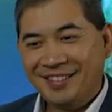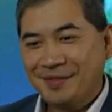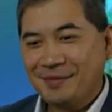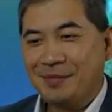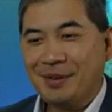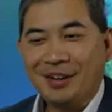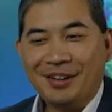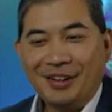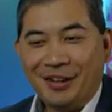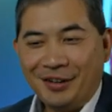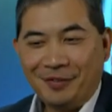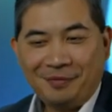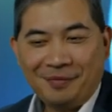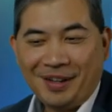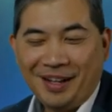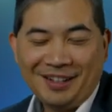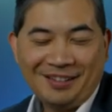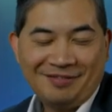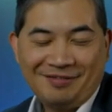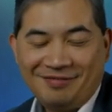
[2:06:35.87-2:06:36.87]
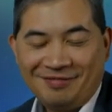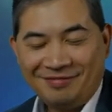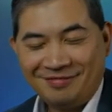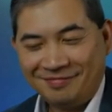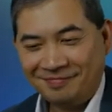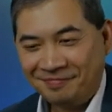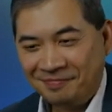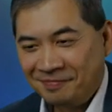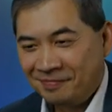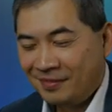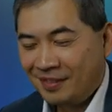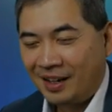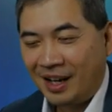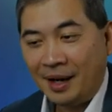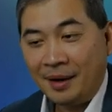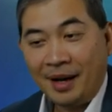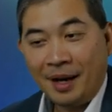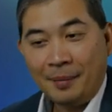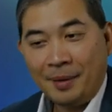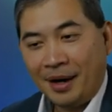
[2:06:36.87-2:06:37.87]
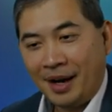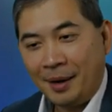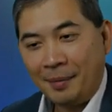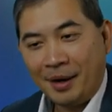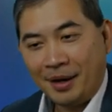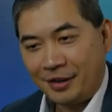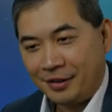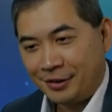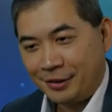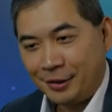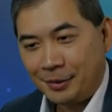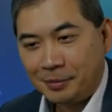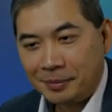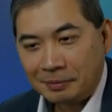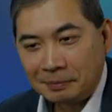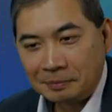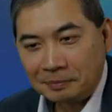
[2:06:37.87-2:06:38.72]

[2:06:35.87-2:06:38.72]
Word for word: but no, I, I I'm I'm out of the loop.